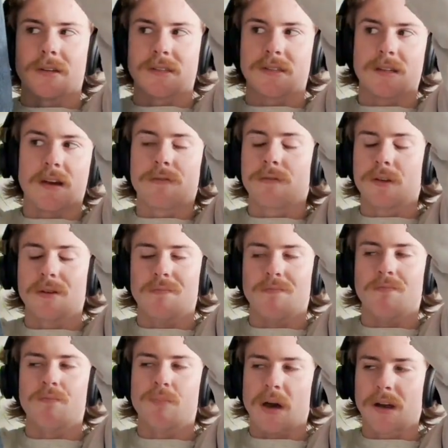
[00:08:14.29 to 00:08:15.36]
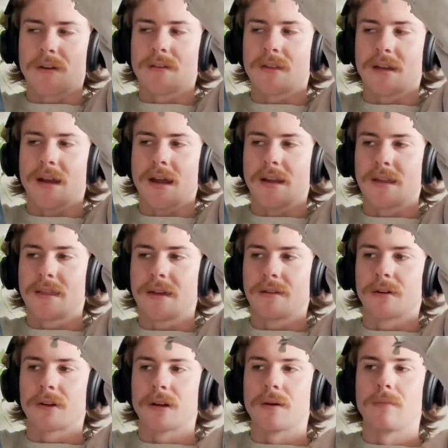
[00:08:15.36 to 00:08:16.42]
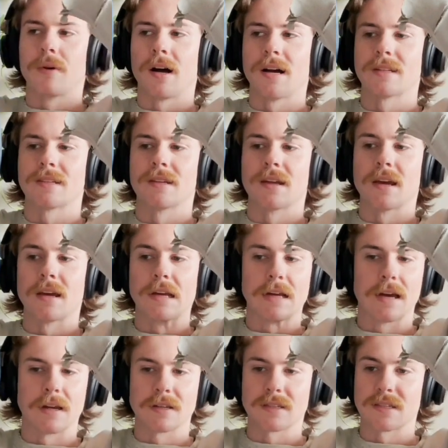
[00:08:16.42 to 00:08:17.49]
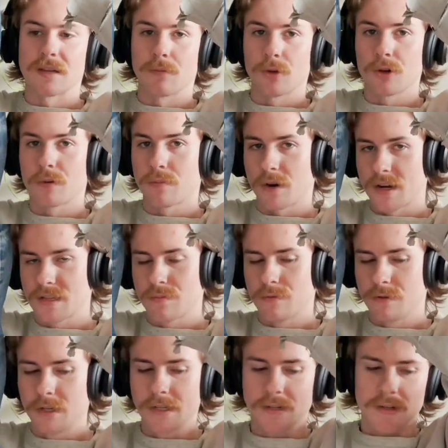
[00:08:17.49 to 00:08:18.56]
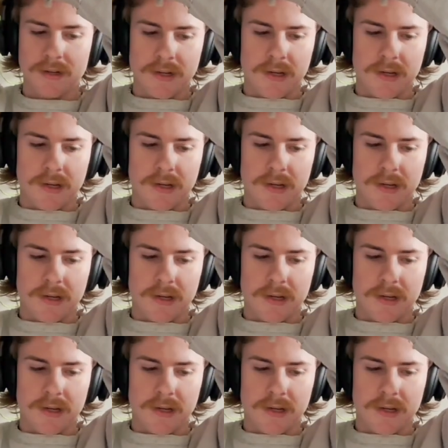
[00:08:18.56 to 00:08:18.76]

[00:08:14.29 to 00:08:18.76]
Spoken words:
It's definitely better than anything you're gonna buy today at a similar price point.